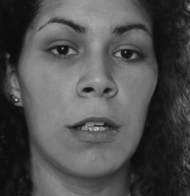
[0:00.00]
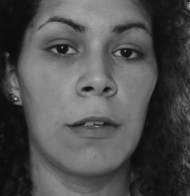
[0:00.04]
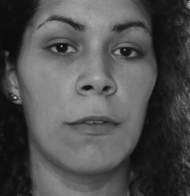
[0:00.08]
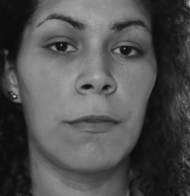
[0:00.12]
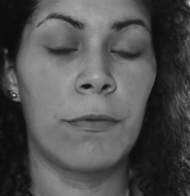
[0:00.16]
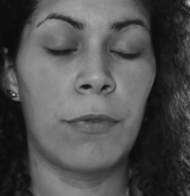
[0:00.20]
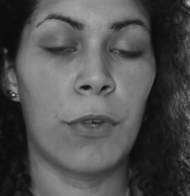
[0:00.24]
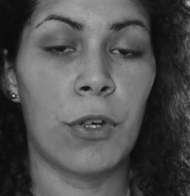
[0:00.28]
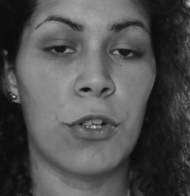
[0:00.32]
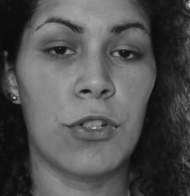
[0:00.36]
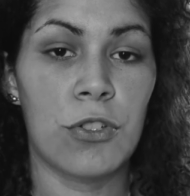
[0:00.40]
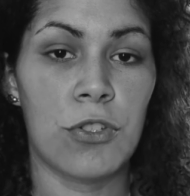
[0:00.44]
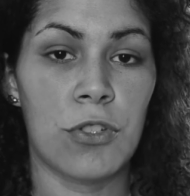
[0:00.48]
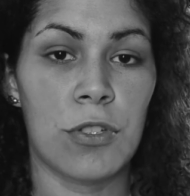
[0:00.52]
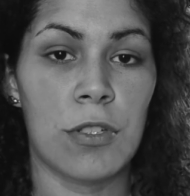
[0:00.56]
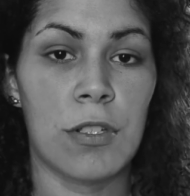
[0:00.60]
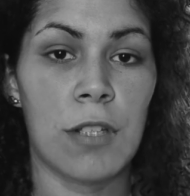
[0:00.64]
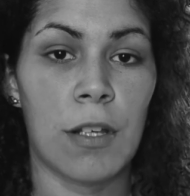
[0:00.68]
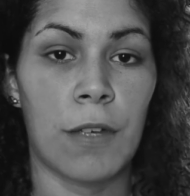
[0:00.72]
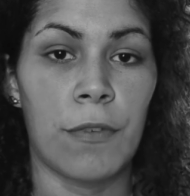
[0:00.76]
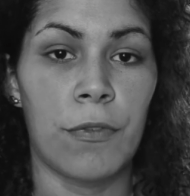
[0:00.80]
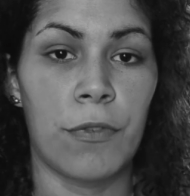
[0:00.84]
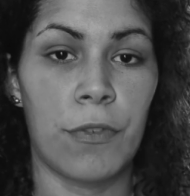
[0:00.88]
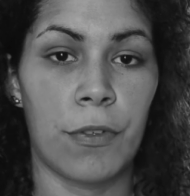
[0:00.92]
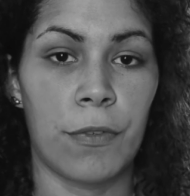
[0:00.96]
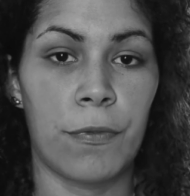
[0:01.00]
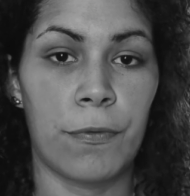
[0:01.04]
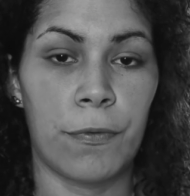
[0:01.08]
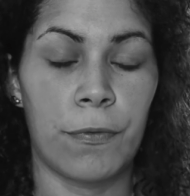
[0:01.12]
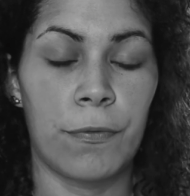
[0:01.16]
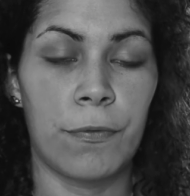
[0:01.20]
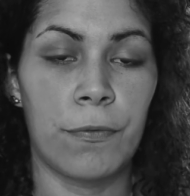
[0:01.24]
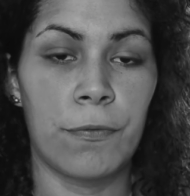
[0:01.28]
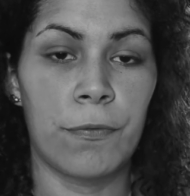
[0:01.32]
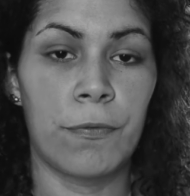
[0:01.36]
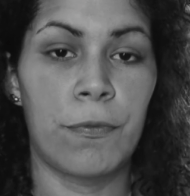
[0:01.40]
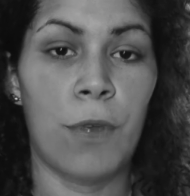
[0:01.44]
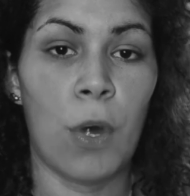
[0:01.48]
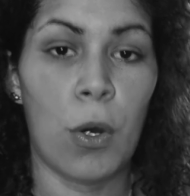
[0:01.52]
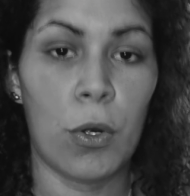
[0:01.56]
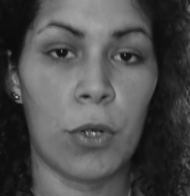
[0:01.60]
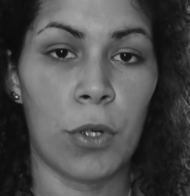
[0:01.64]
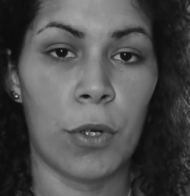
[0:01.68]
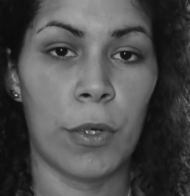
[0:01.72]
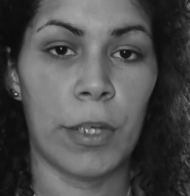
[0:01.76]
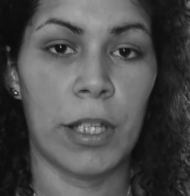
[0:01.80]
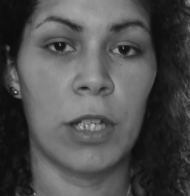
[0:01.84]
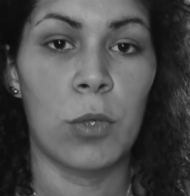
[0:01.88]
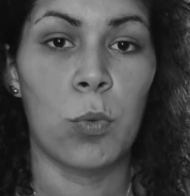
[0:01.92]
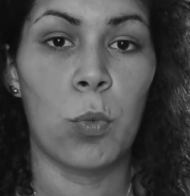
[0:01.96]
versions of the
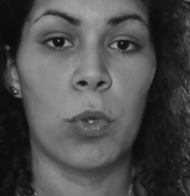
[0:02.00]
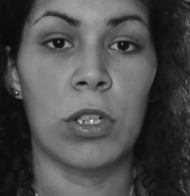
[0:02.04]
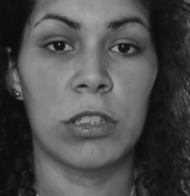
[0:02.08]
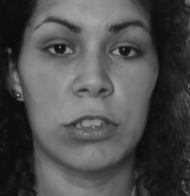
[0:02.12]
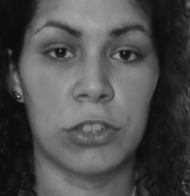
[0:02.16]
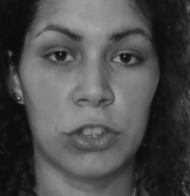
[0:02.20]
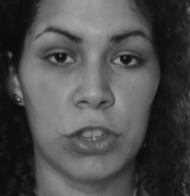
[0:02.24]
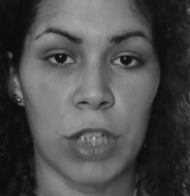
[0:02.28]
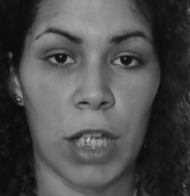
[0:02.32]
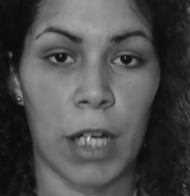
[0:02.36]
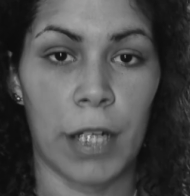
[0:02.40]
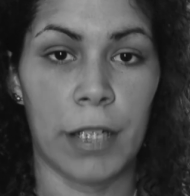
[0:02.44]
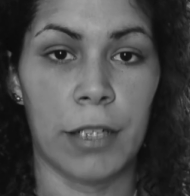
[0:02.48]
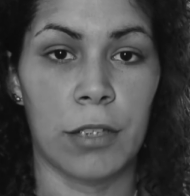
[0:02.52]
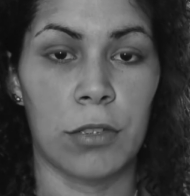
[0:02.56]
photo in one shot.